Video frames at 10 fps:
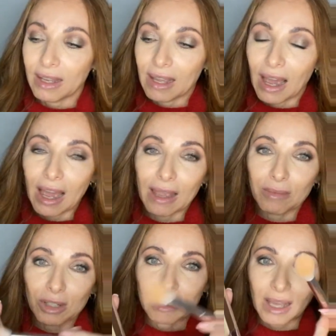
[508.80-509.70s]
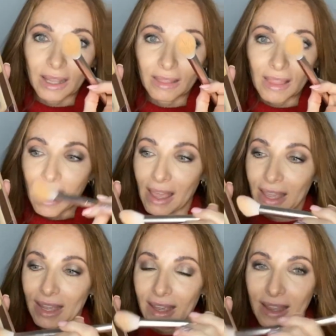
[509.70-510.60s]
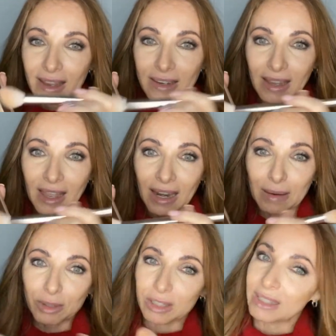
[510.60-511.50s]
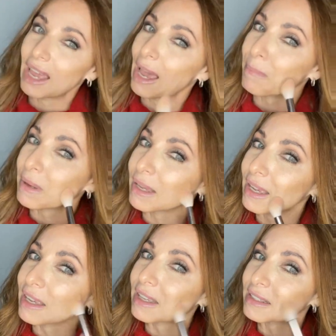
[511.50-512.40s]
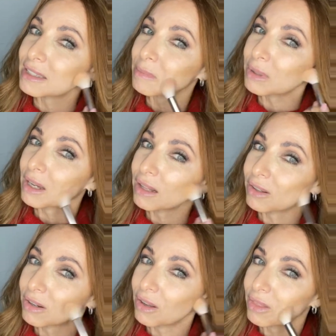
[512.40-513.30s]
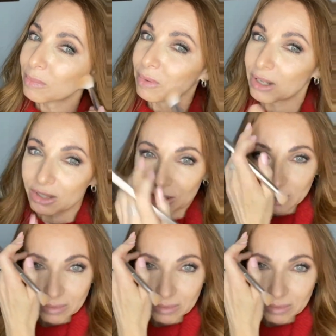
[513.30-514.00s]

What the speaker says: I am just like light hand, and I'm just tapping and getting some color on the brush.